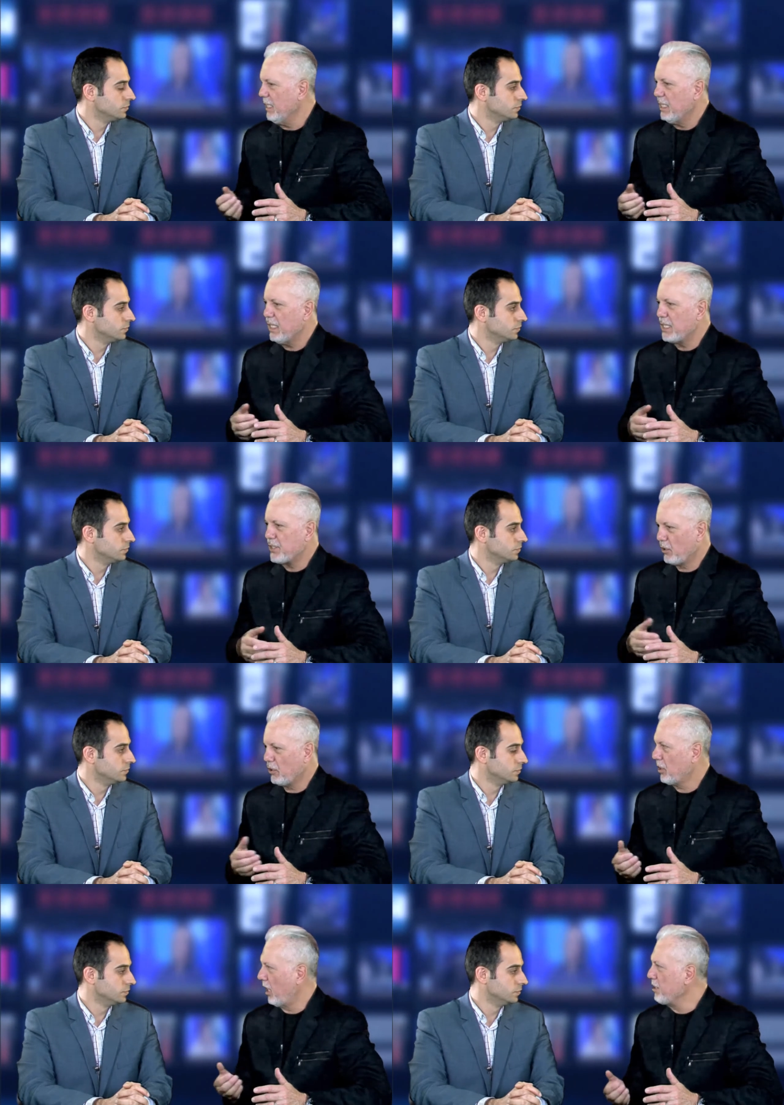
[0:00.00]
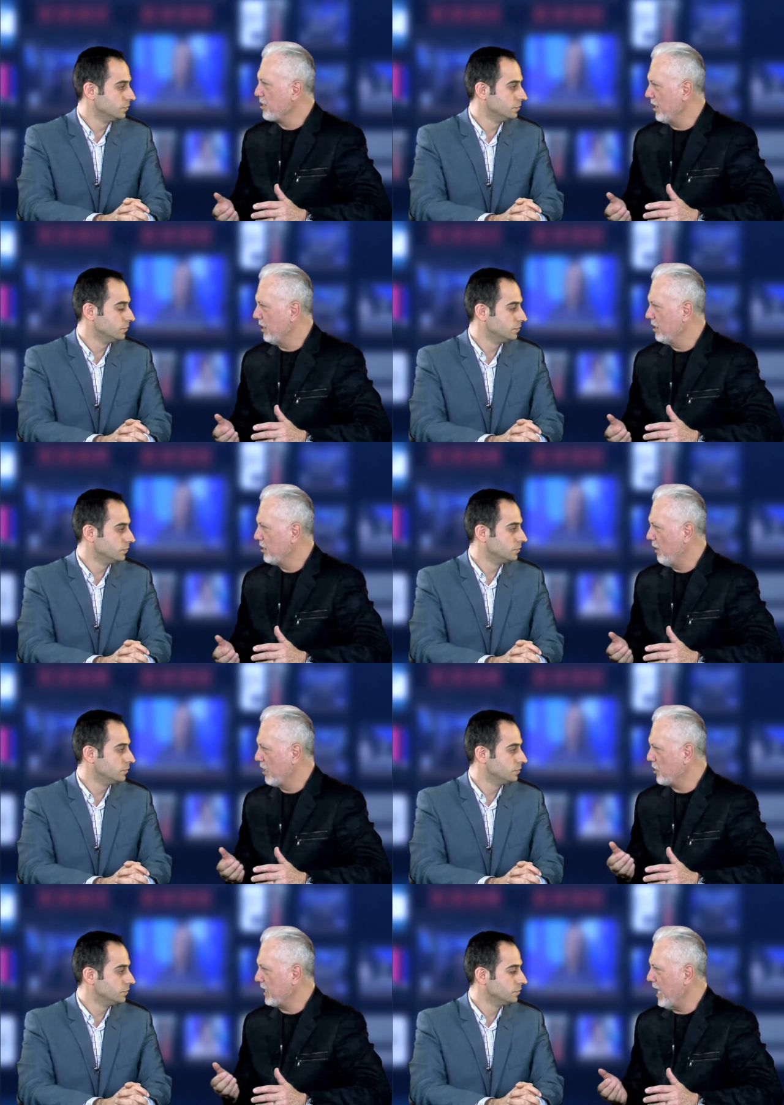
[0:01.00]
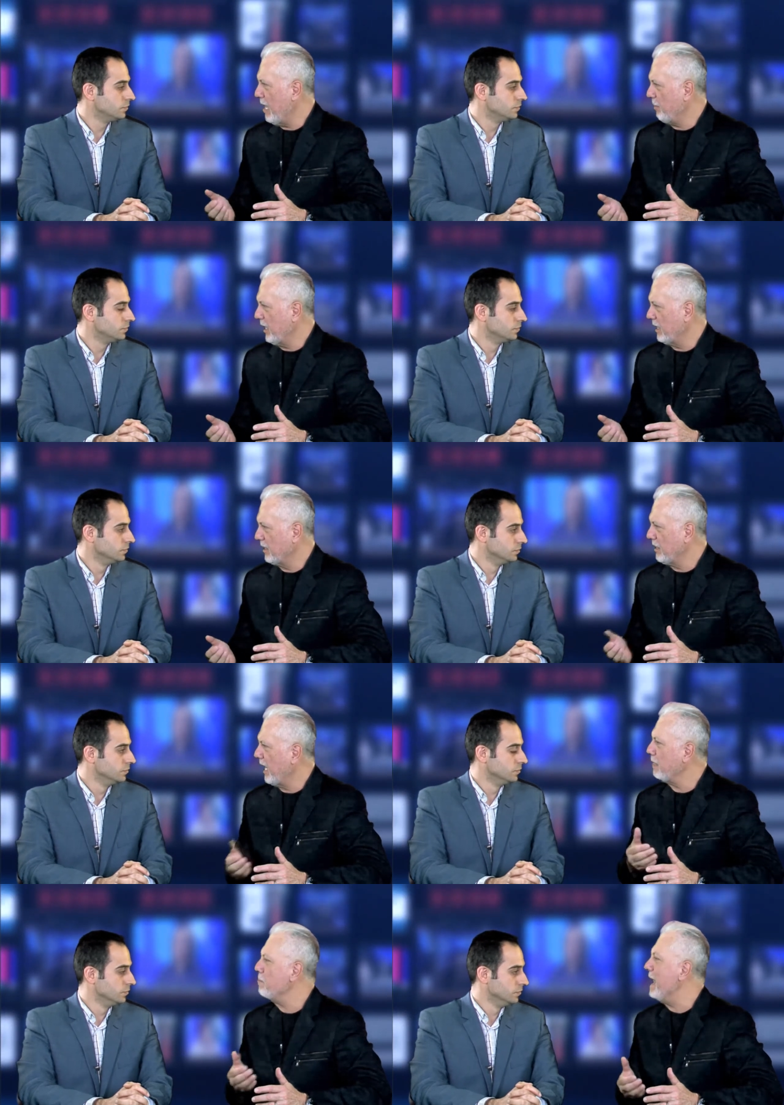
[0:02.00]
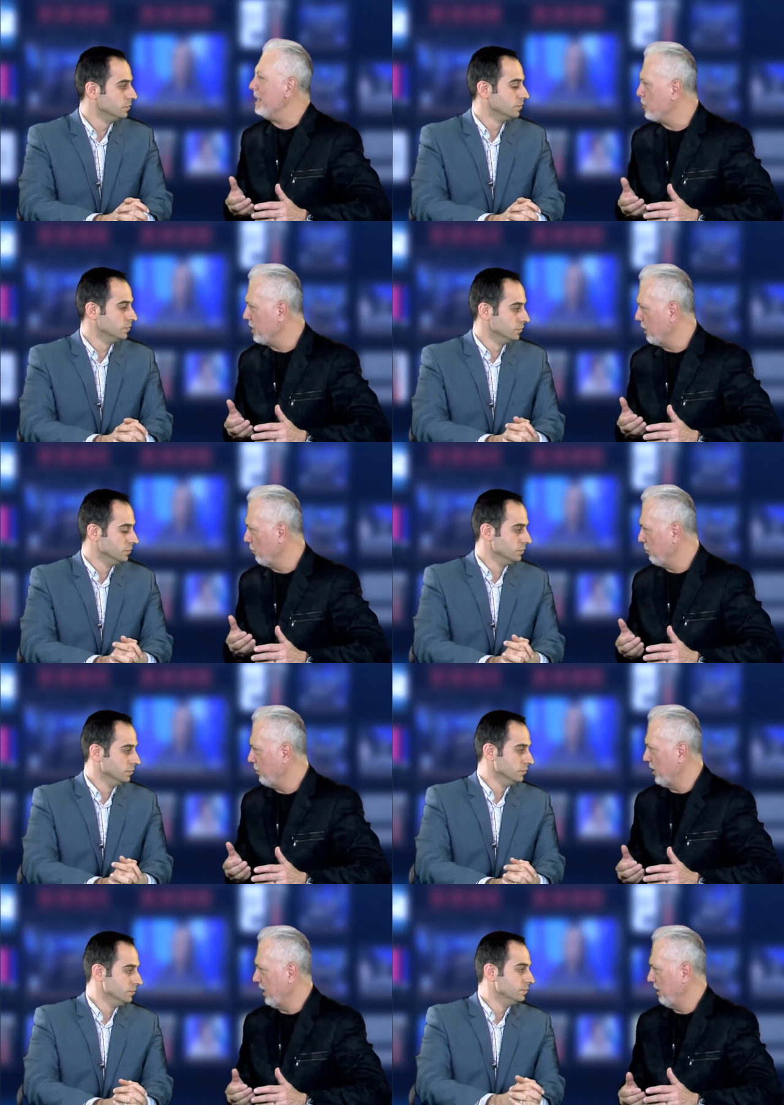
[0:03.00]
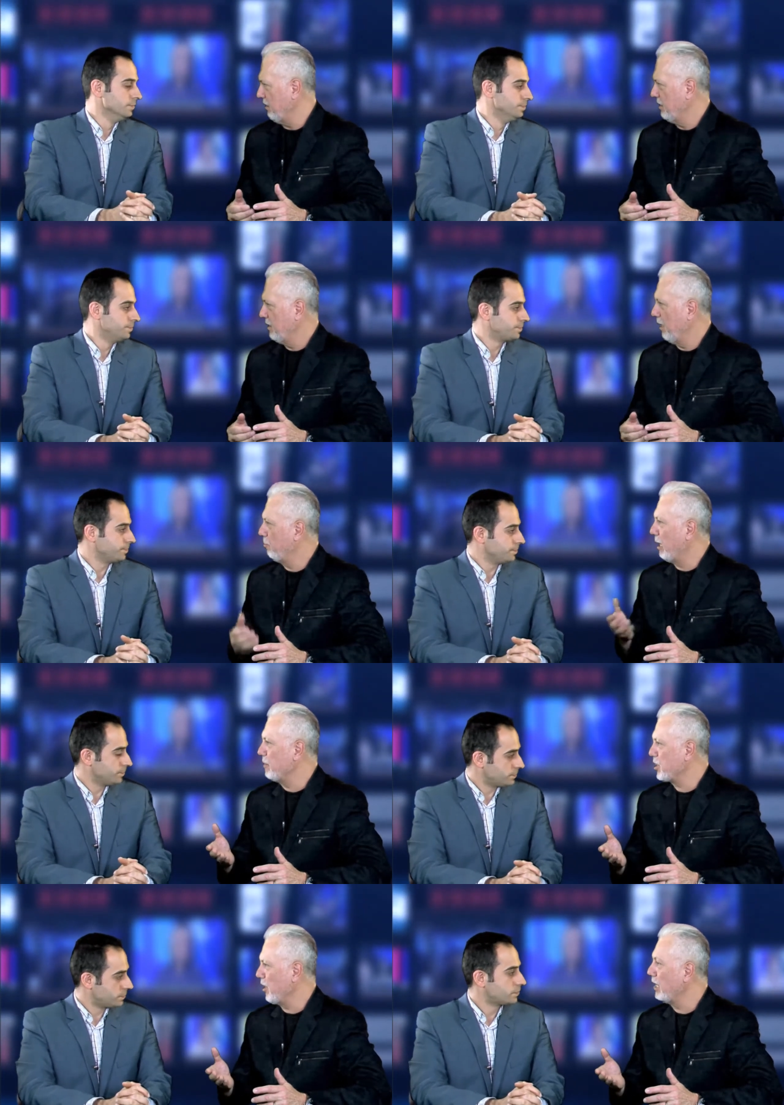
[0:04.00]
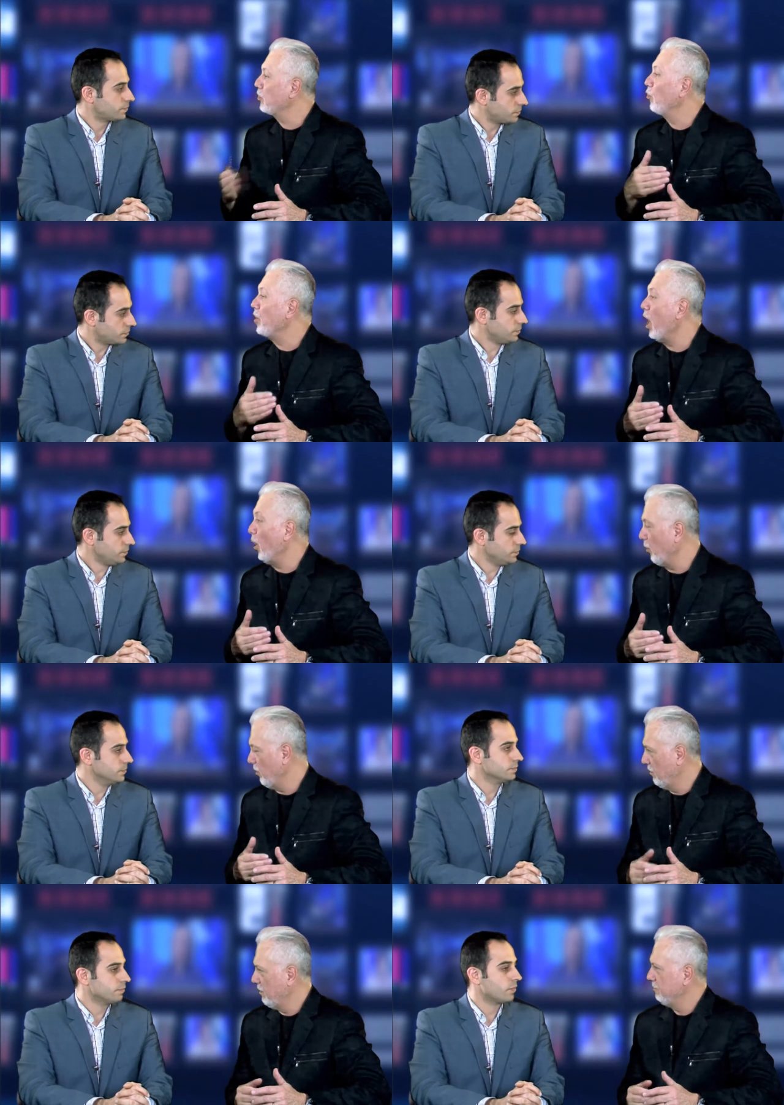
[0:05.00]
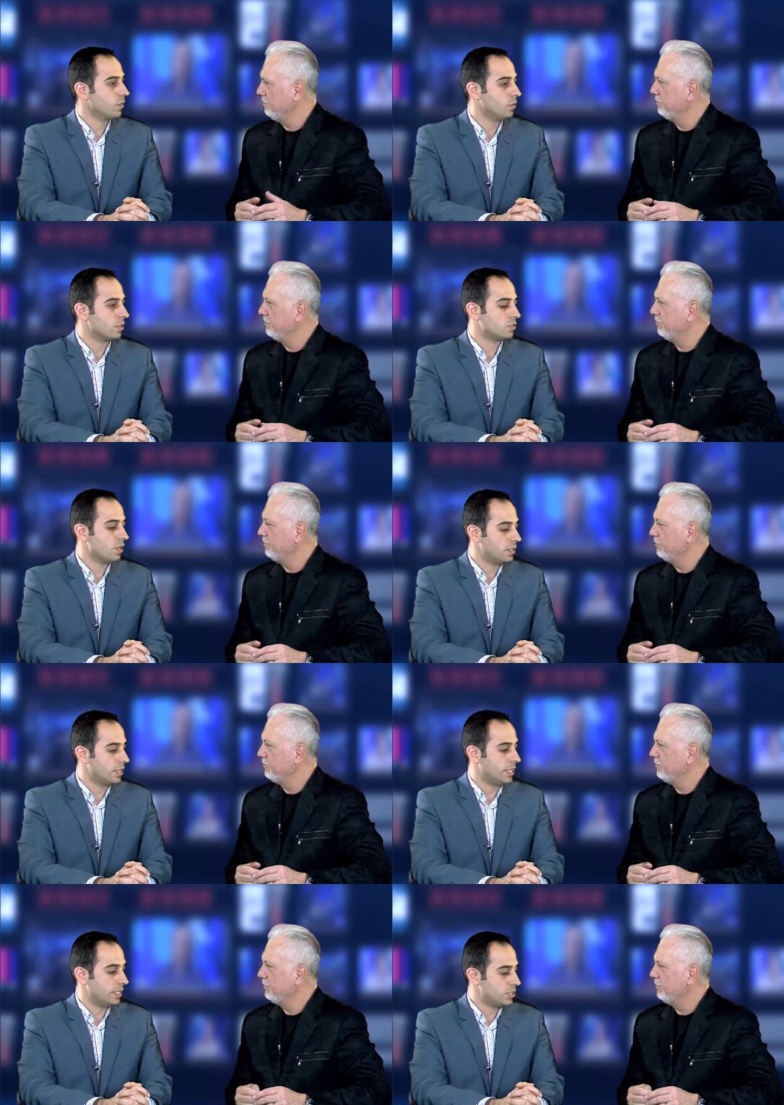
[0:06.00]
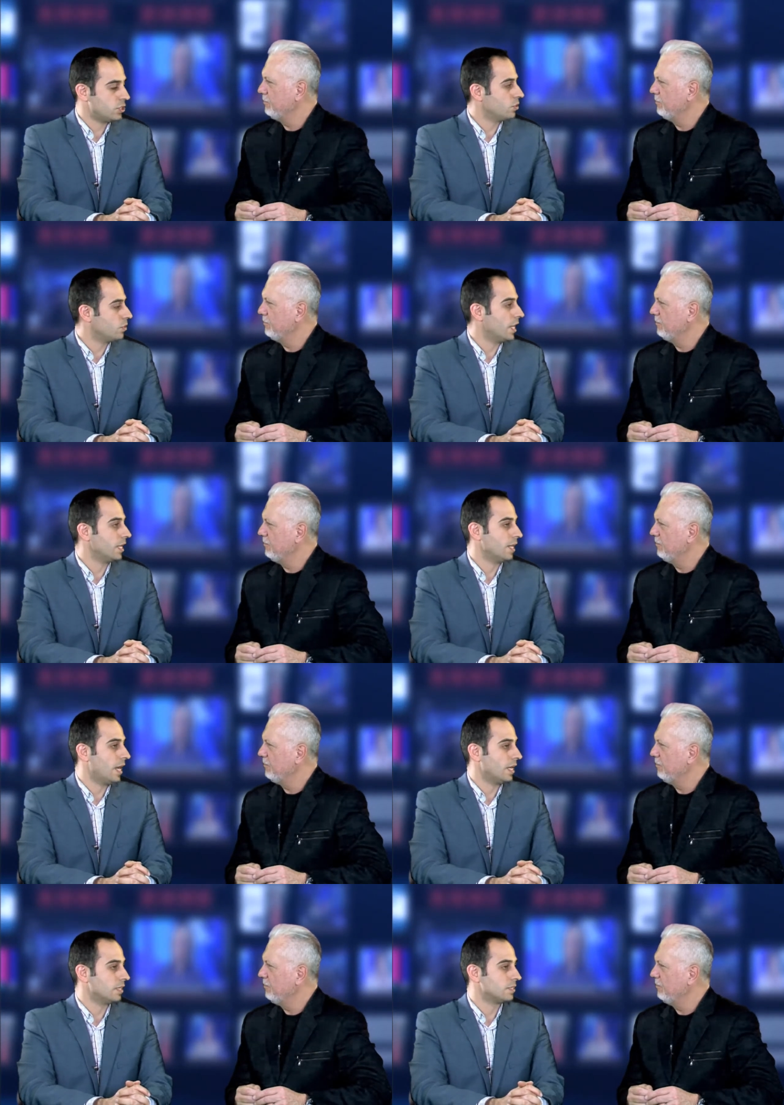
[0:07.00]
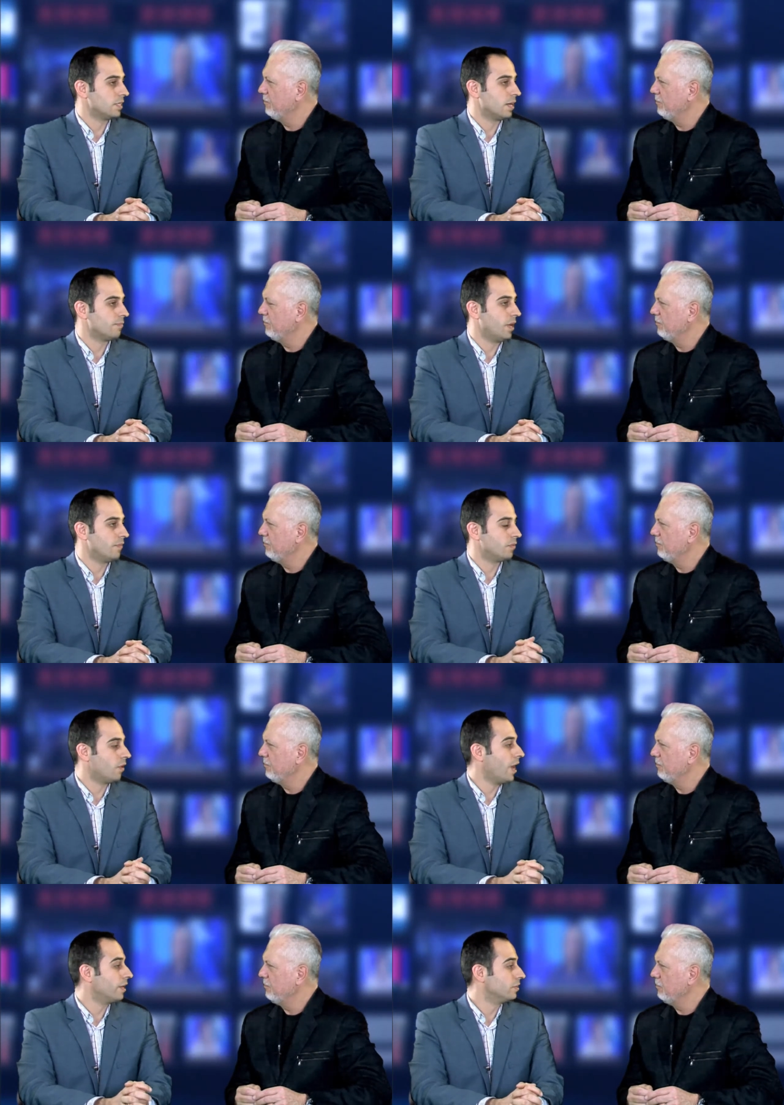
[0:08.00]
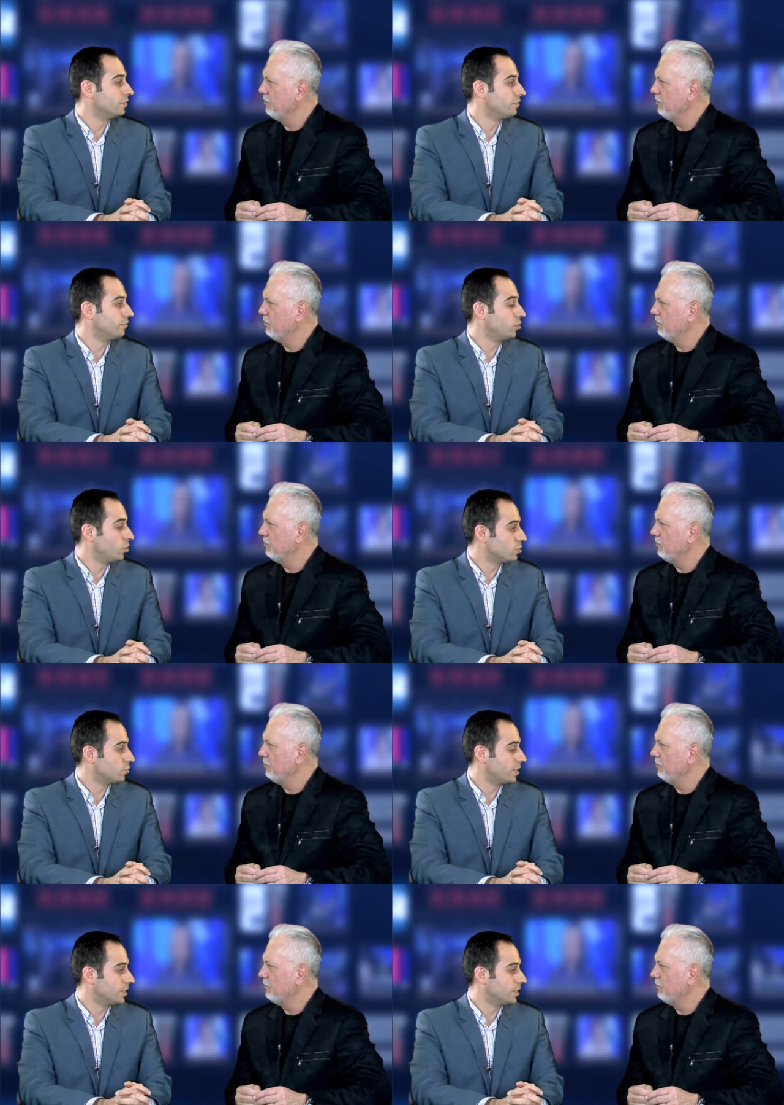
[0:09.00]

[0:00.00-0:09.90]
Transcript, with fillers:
Speaker 1: is a lot closer to actually happening than they imagined it would be, uh, plebiscite or no.
Speaker 2: Well, it's certainly an issue that has um, a variety of views within the